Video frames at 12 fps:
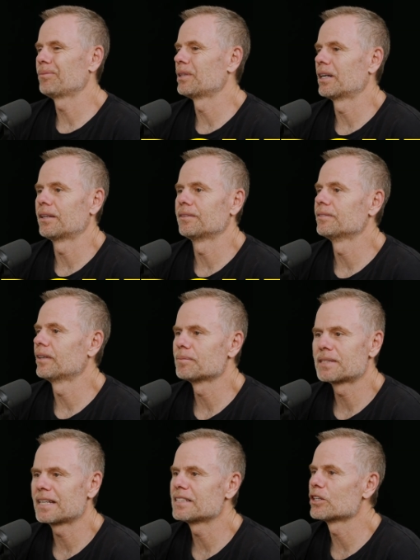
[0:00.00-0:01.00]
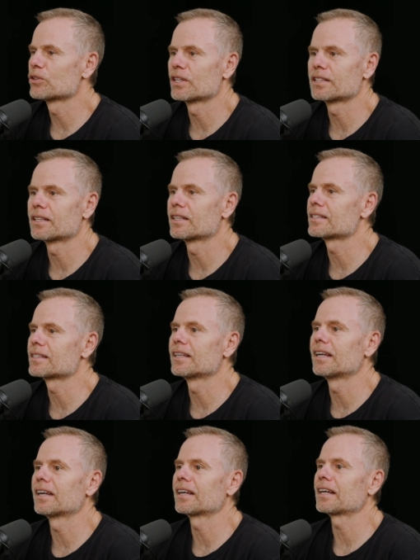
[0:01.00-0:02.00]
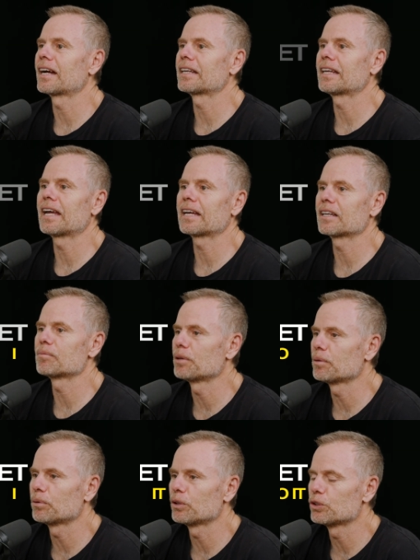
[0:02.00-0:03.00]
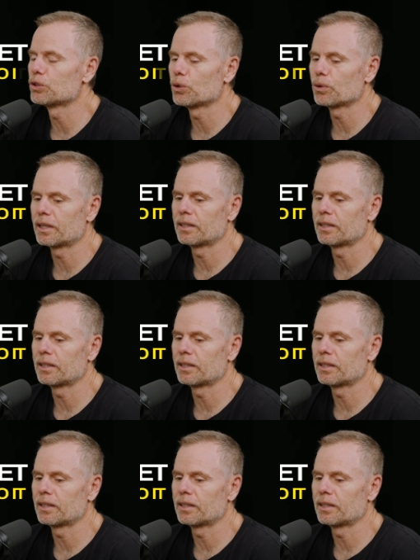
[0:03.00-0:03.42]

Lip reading: I'm done. I'm 10 years into this thing. I can't get people to do